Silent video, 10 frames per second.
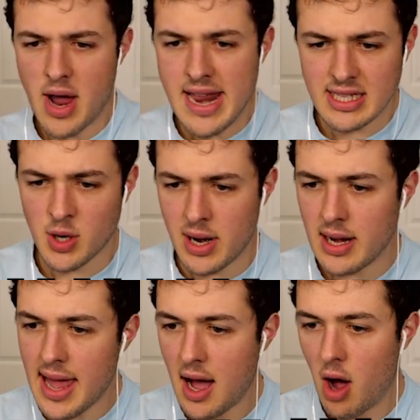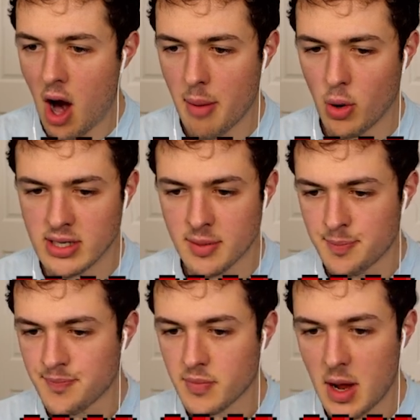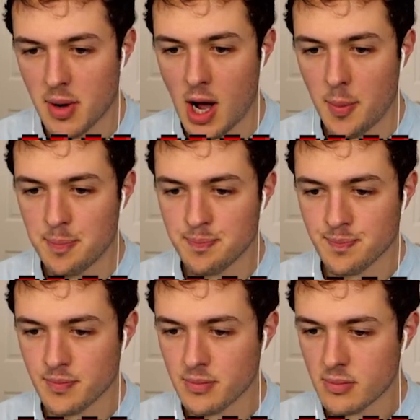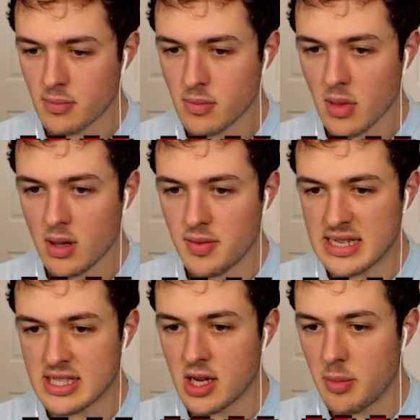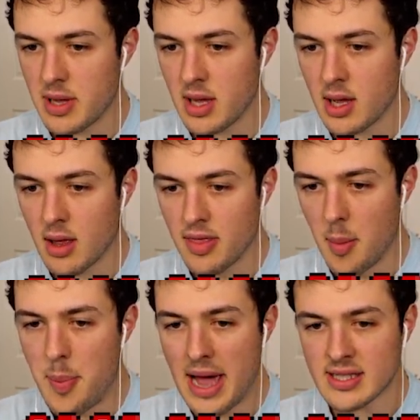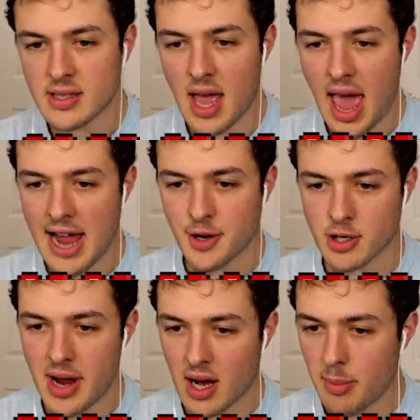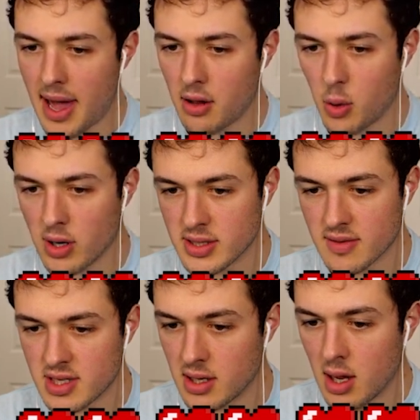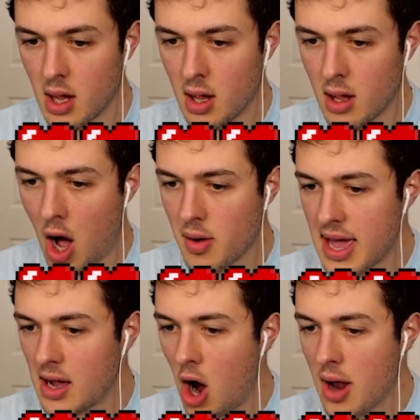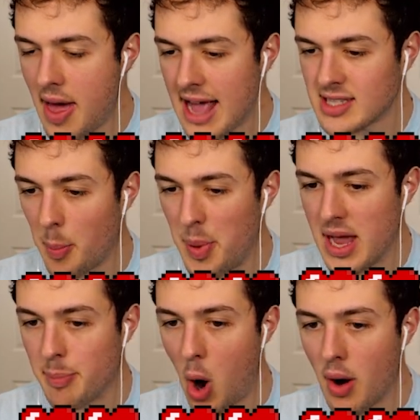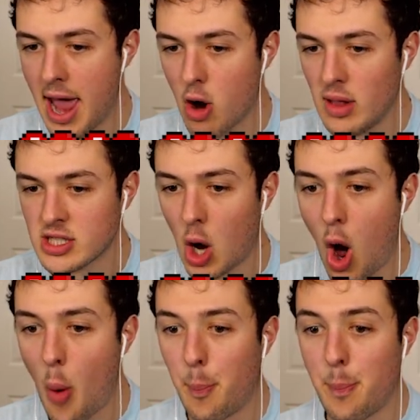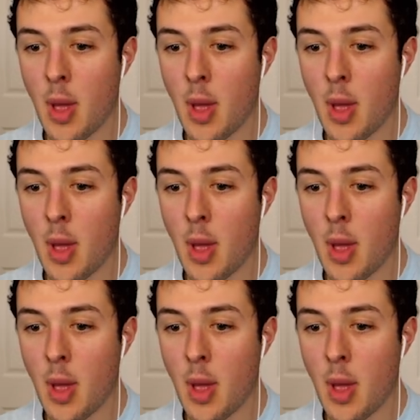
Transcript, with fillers: In it now. All right, boys, here we go. This is gonna be the best Ender Dragon battle the world has ever seen. Oh yeah, that's a big bow and arrow. Let's go. Oh,